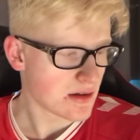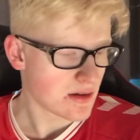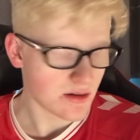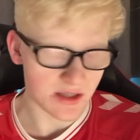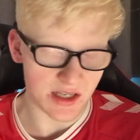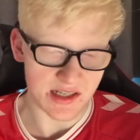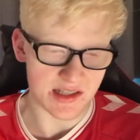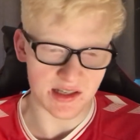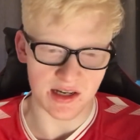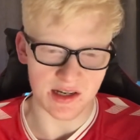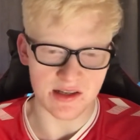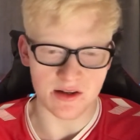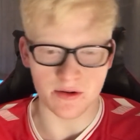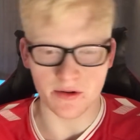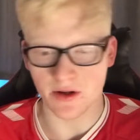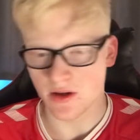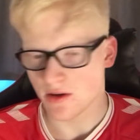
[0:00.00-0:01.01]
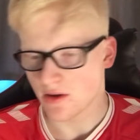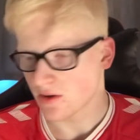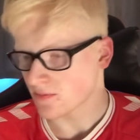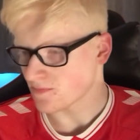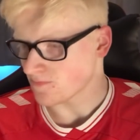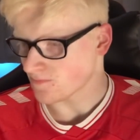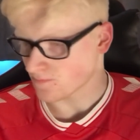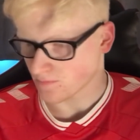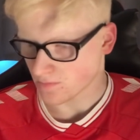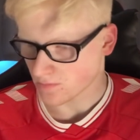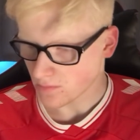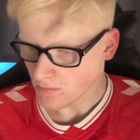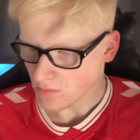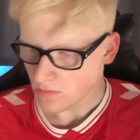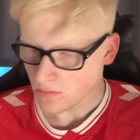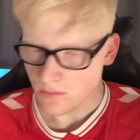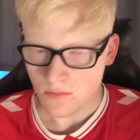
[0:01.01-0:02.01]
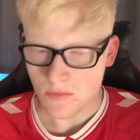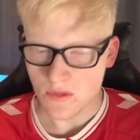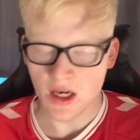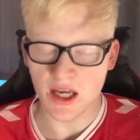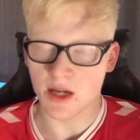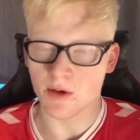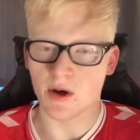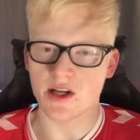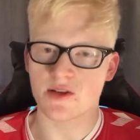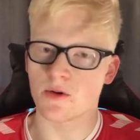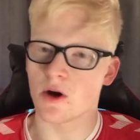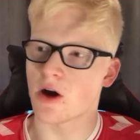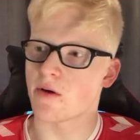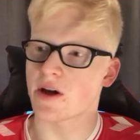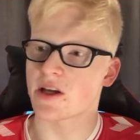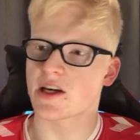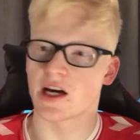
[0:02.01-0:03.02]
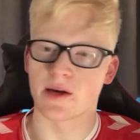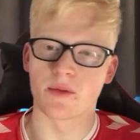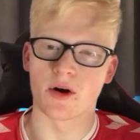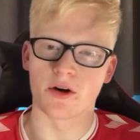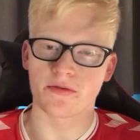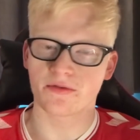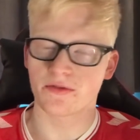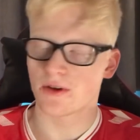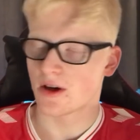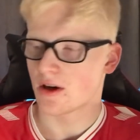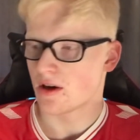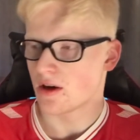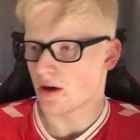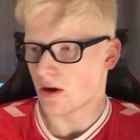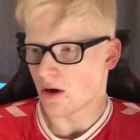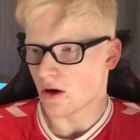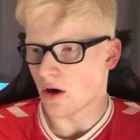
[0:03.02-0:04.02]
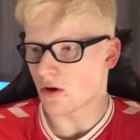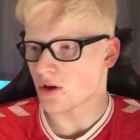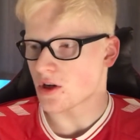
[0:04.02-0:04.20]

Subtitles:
yesterday, sorry. Anyway, Souaré came off. On